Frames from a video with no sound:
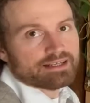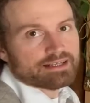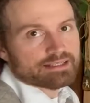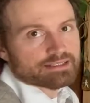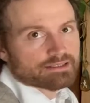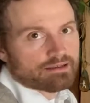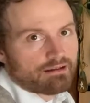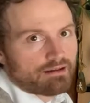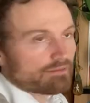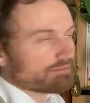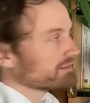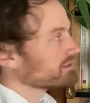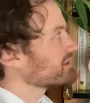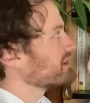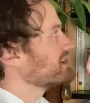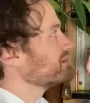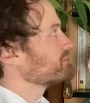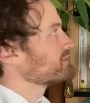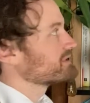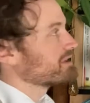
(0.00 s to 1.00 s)
is
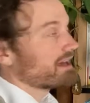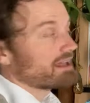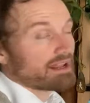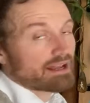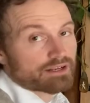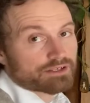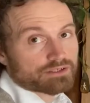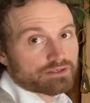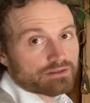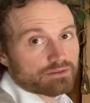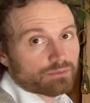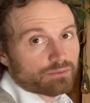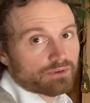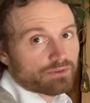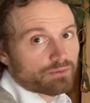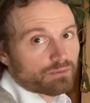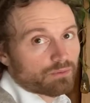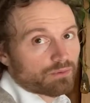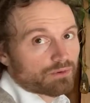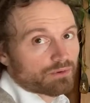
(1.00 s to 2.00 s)
oftentimes not actually the way
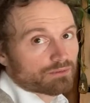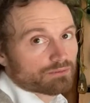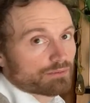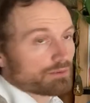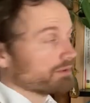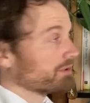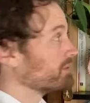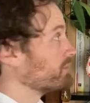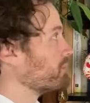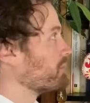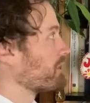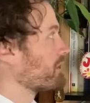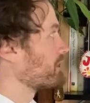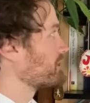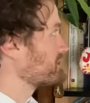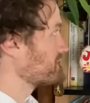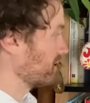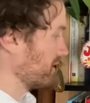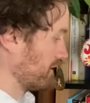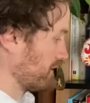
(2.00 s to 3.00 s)
the world really
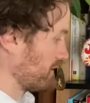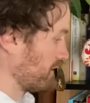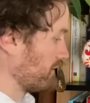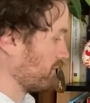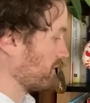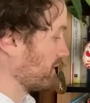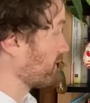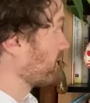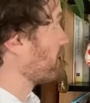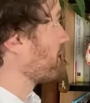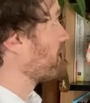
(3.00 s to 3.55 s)
works in terms of